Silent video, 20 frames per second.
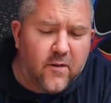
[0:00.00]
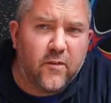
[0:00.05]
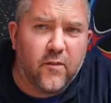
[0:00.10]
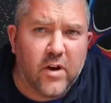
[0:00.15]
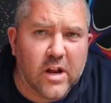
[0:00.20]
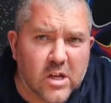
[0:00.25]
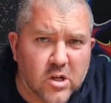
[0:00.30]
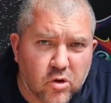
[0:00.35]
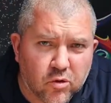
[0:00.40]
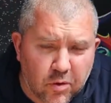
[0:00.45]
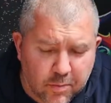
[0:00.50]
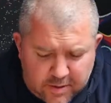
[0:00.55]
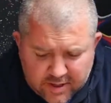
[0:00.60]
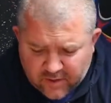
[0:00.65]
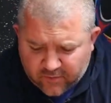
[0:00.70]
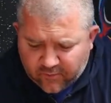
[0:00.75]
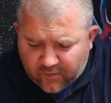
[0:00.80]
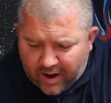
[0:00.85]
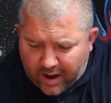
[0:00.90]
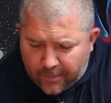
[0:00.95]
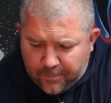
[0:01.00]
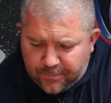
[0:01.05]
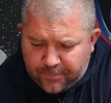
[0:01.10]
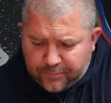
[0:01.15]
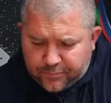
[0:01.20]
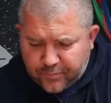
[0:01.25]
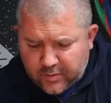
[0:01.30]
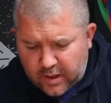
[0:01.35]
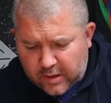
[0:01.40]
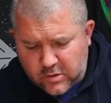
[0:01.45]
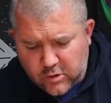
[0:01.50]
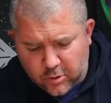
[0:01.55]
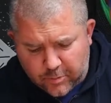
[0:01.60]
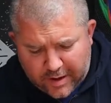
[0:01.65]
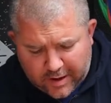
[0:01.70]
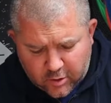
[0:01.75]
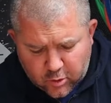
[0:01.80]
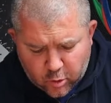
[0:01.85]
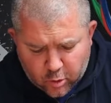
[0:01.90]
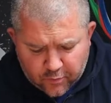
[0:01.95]
finish trimming this fat to
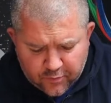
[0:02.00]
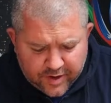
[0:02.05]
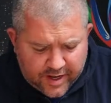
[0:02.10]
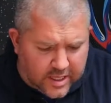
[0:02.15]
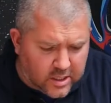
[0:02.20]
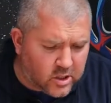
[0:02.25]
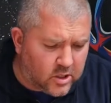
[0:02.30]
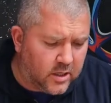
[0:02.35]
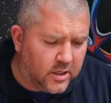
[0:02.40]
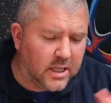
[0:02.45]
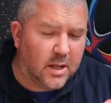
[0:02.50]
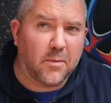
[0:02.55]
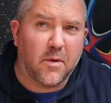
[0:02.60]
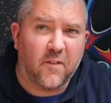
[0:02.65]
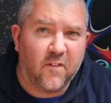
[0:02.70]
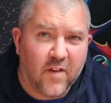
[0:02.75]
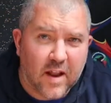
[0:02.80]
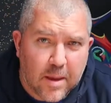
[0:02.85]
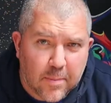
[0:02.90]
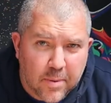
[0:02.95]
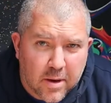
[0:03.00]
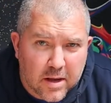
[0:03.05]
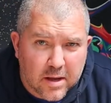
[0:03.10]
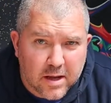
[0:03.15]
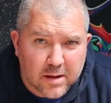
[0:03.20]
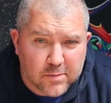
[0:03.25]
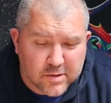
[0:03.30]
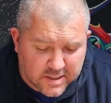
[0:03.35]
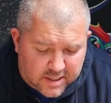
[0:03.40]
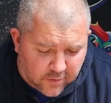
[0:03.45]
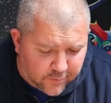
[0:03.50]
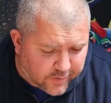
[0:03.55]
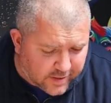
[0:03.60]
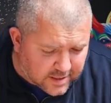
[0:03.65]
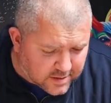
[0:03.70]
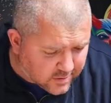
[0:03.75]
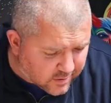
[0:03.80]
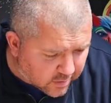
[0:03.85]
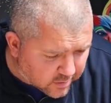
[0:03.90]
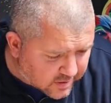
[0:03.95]
about a quarter of an inch, then we'll flip and we'll see if we
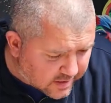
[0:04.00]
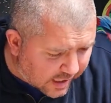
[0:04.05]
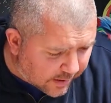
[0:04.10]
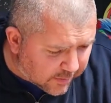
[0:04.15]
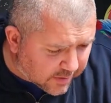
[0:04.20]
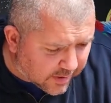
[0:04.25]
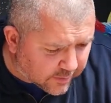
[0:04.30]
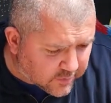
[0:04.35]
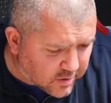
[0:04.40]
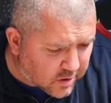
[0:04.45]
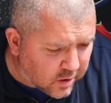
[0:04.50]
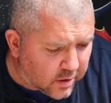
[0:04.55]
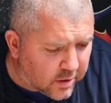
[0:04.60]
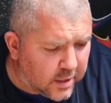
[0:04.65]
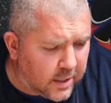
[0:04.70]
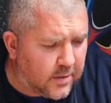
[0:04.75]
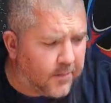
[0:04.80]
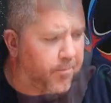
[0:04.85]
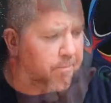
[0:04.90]
need to do the same on the other side.